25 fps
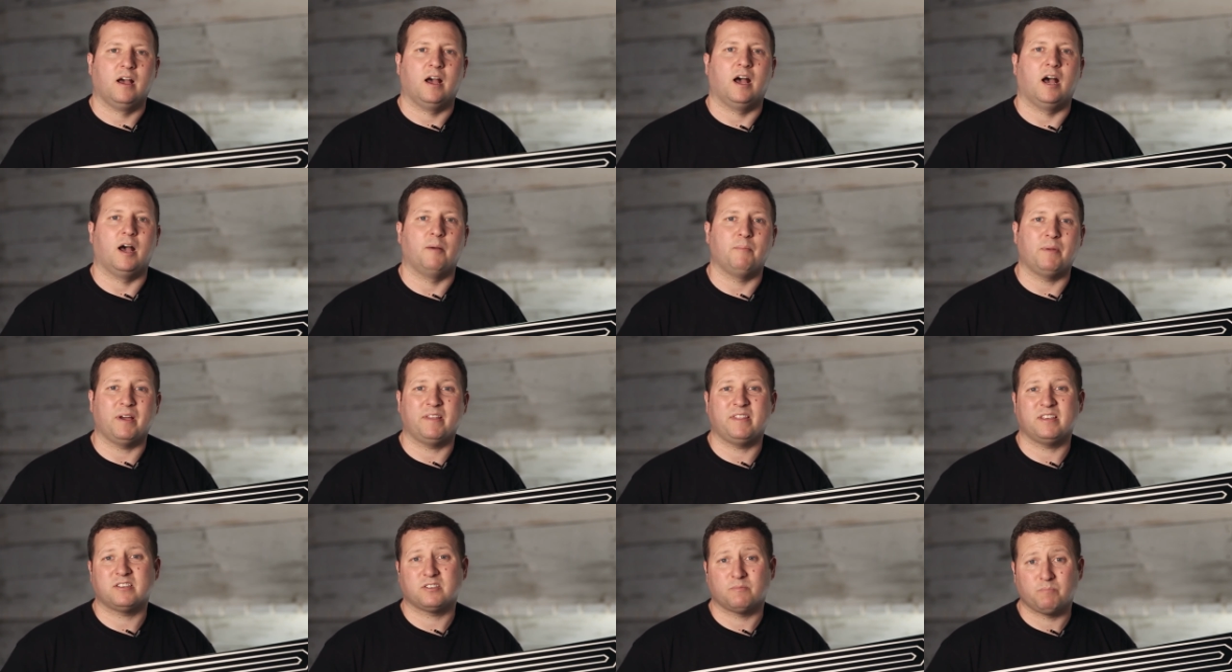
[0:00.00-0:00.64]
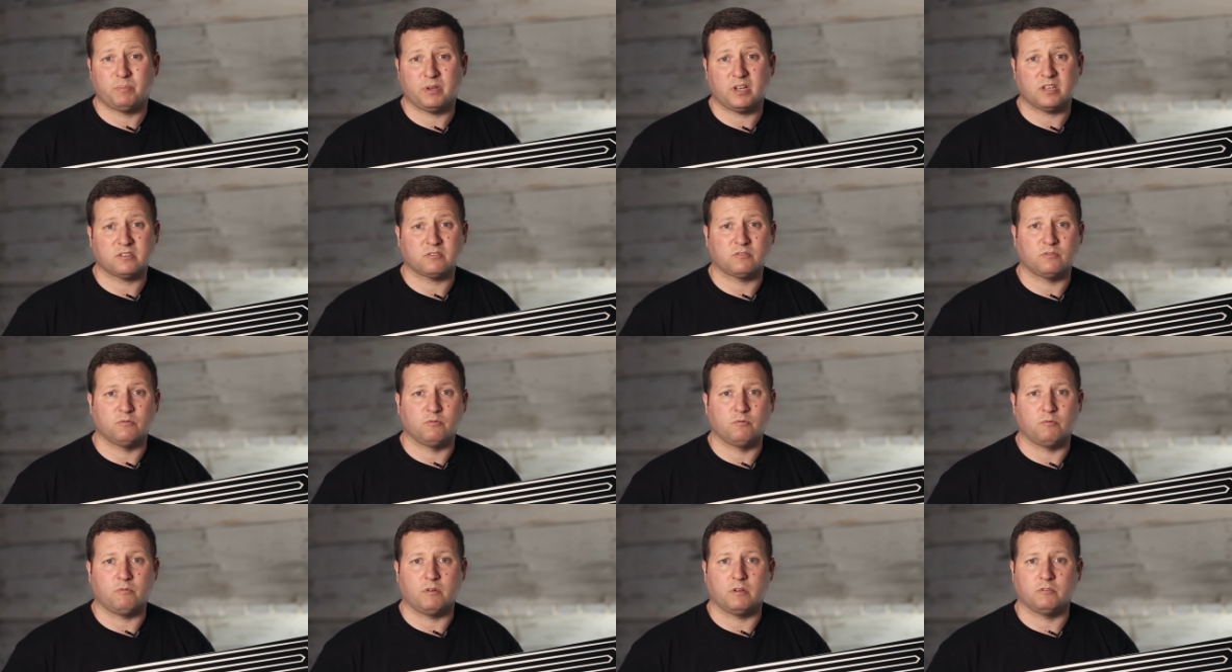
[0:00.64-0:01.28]
Um, and there's some
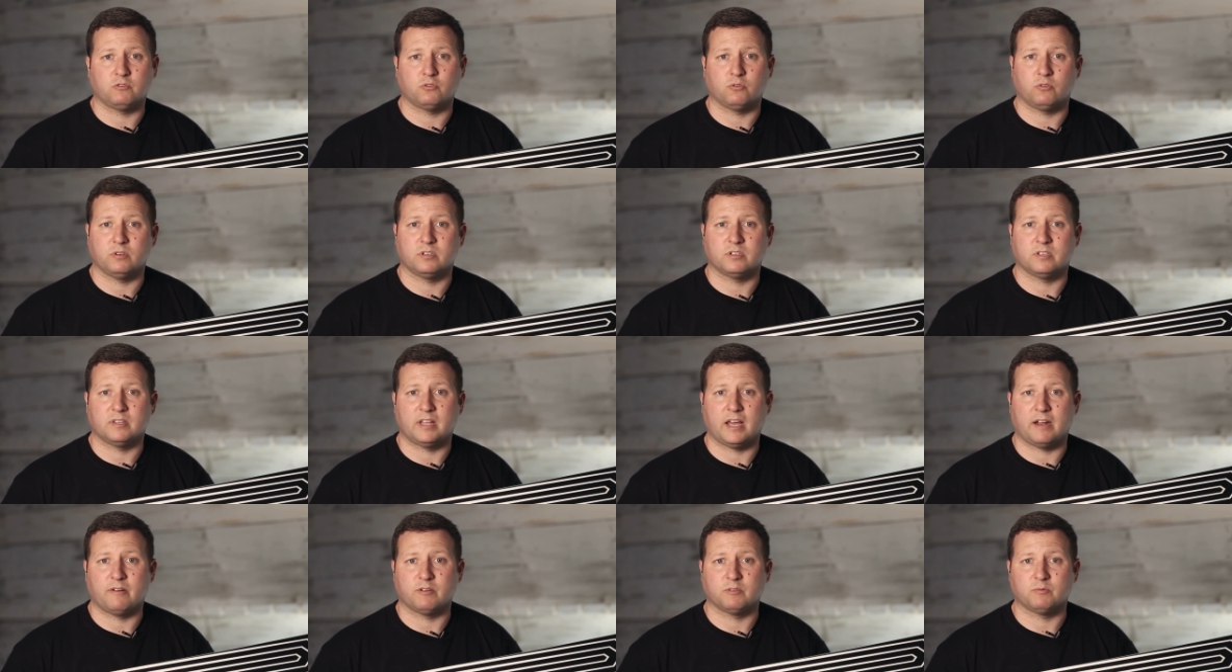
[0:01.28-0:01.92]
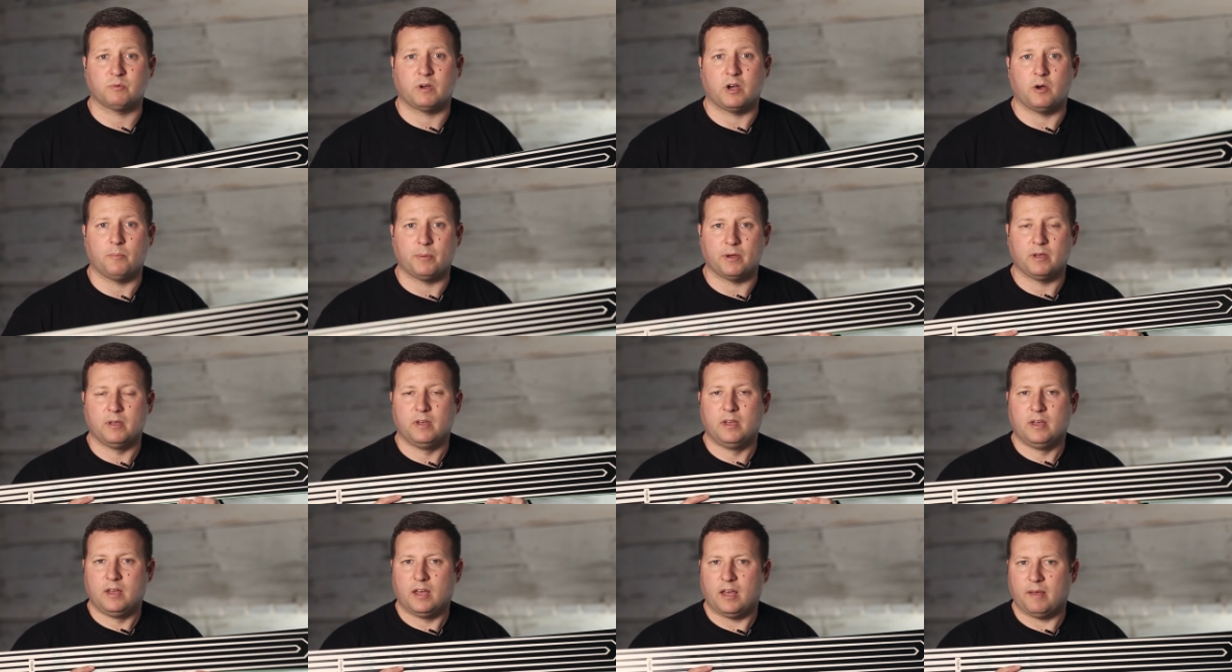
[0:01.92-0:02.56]
personal uh, choice in there as well,
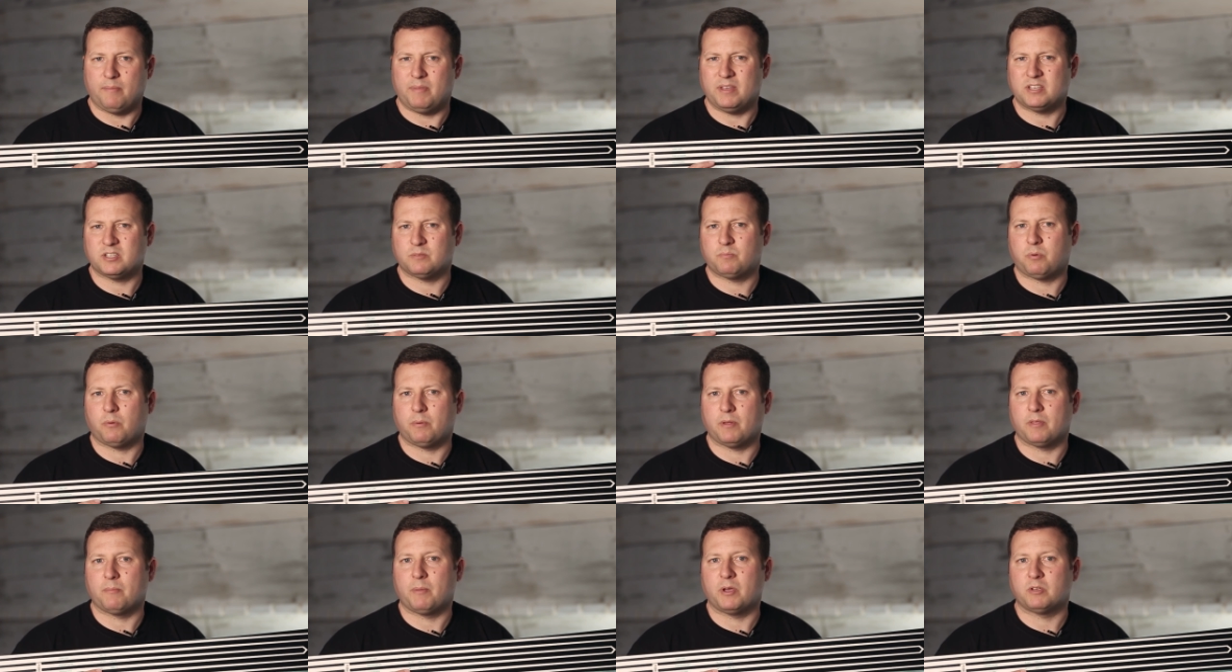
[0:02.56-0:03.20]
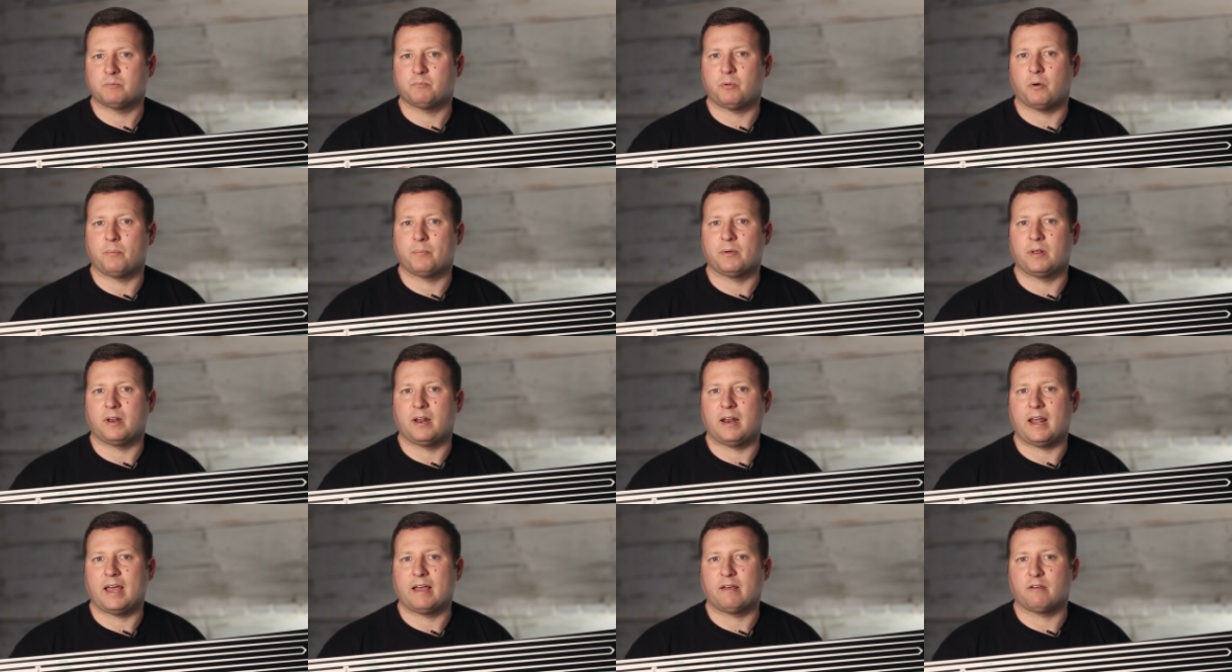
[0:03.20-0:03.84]
but and this is probably the most
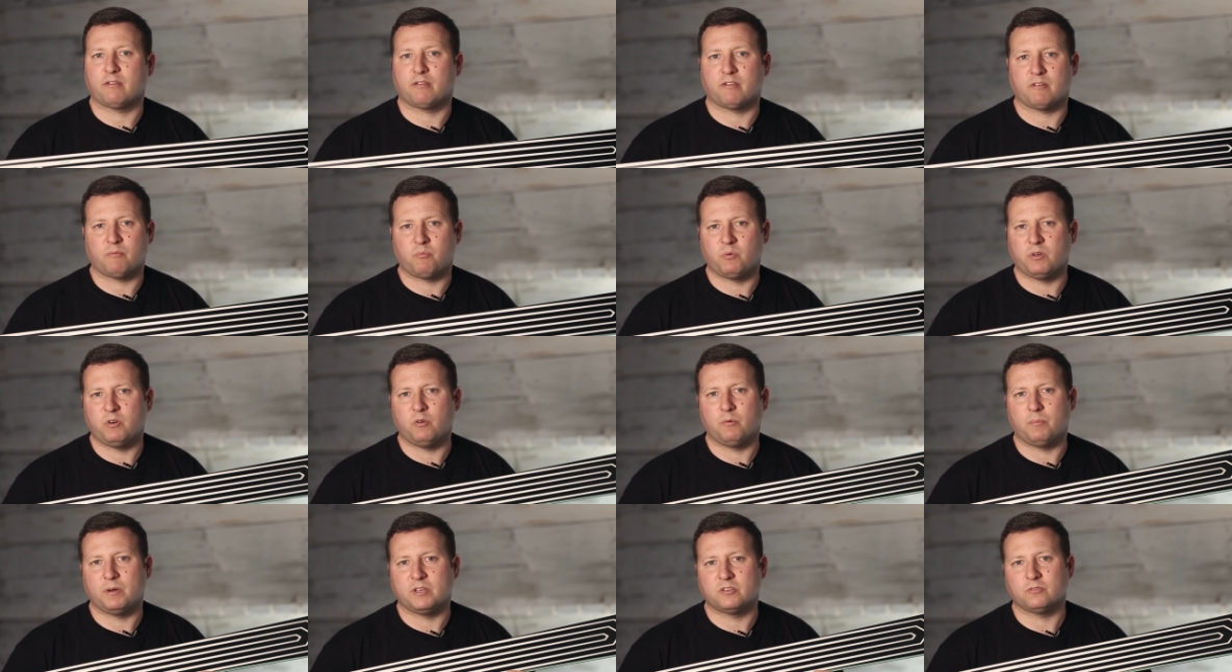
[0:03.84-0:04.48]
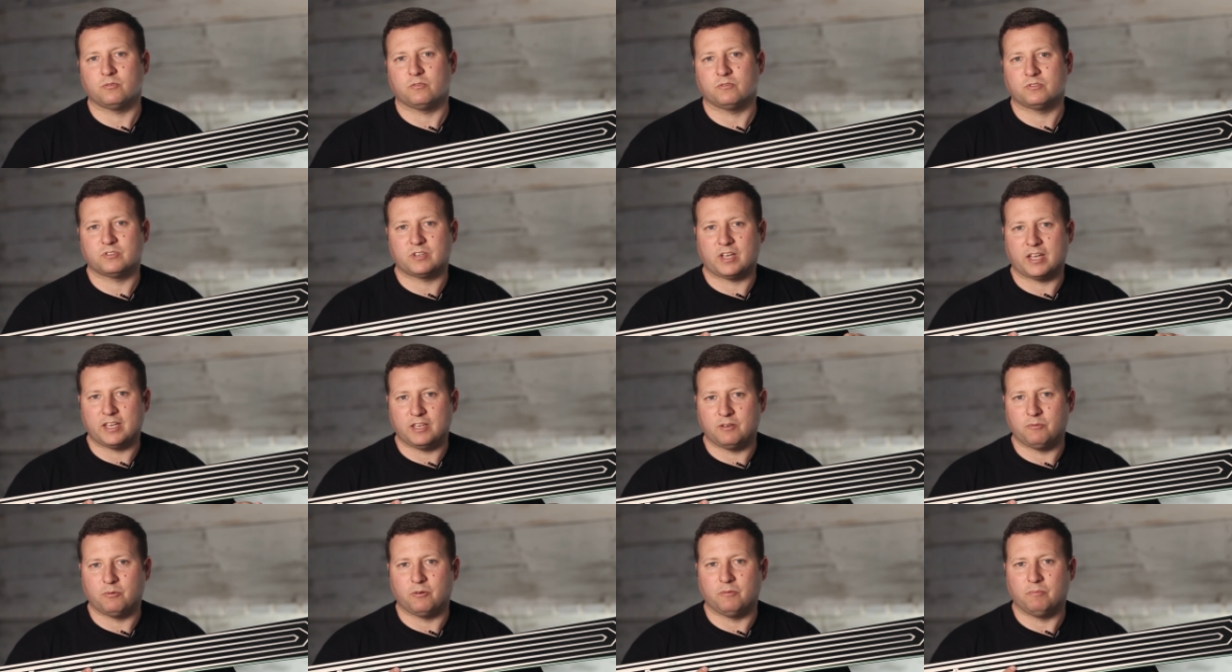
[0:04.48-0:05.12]
popular length. We normally sort of
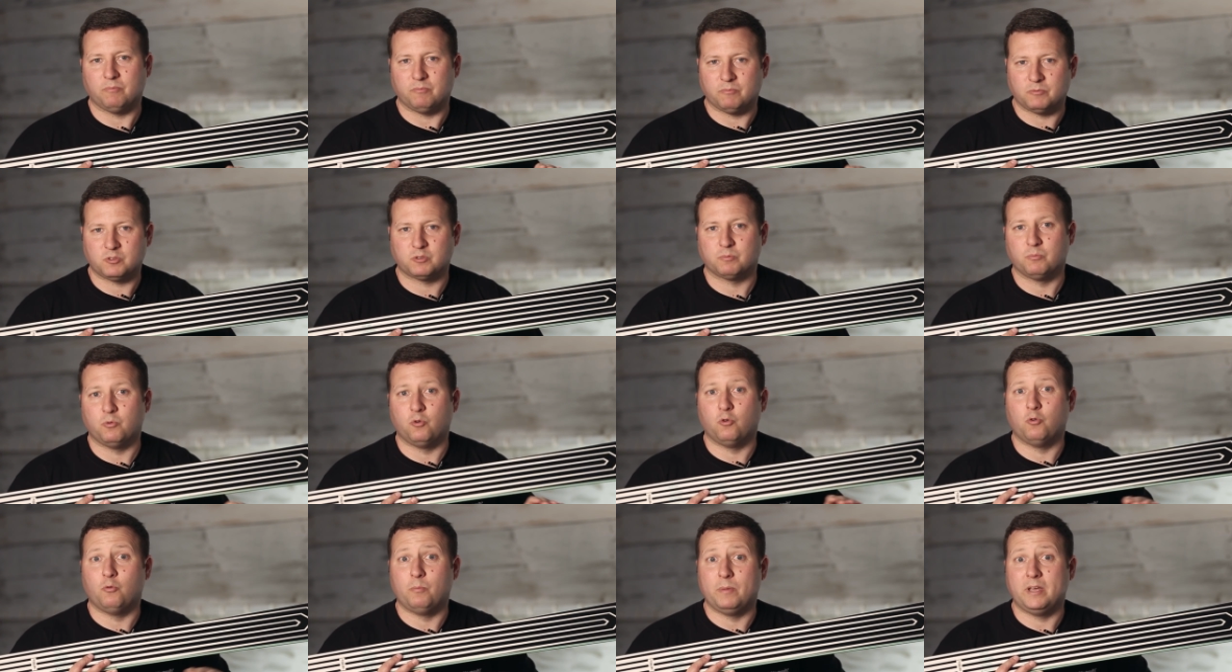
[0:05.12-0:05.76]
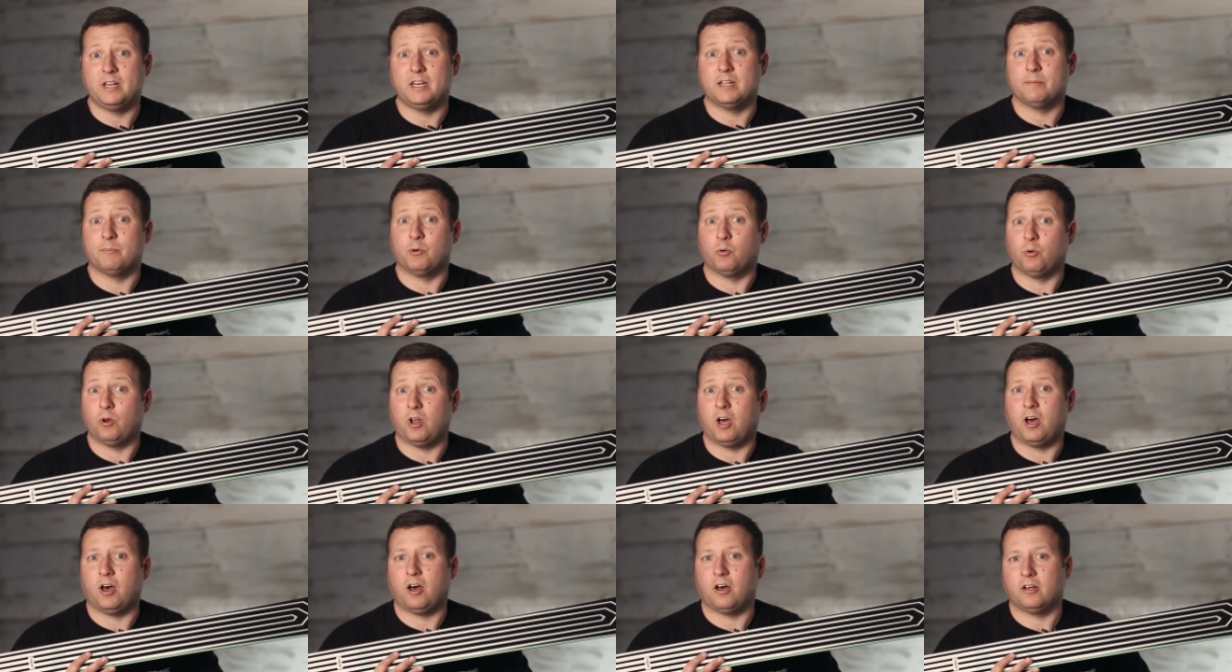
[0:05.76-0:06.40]
say you want small, medium
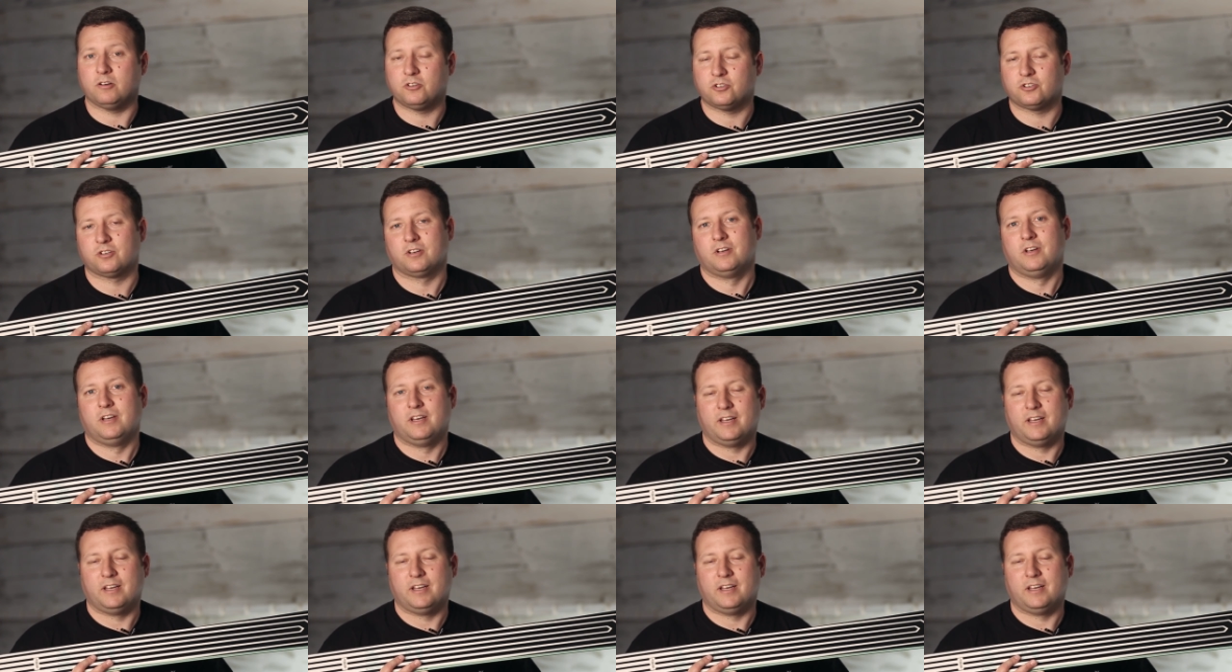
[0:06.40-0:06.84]
or large